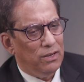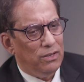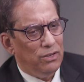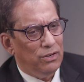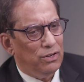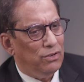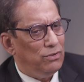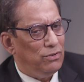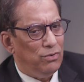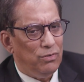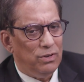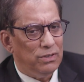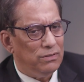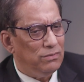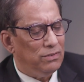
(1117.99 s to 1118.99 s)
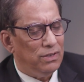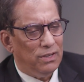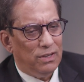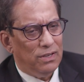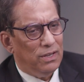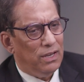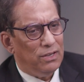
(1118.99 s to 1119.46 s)
You can,
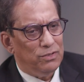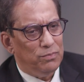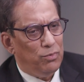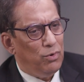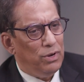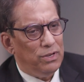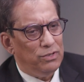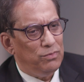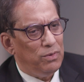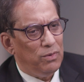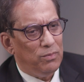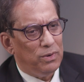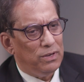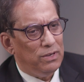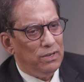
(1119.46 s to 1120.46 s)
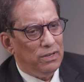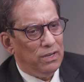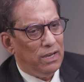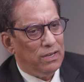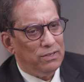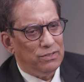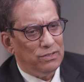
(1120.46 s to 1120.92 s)
as poor as we were,
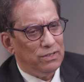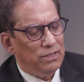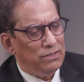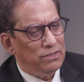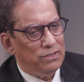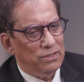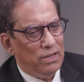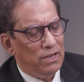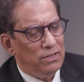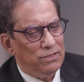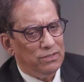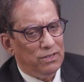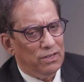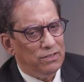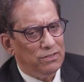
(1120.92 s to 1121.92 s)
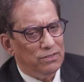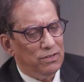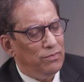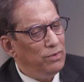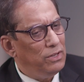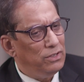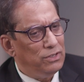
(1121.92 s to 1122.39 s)
as
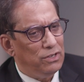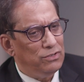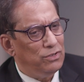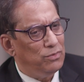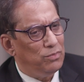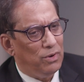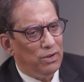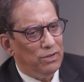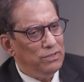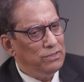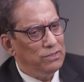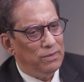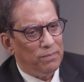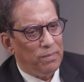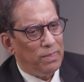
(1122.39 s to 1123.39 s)
difficult as it was,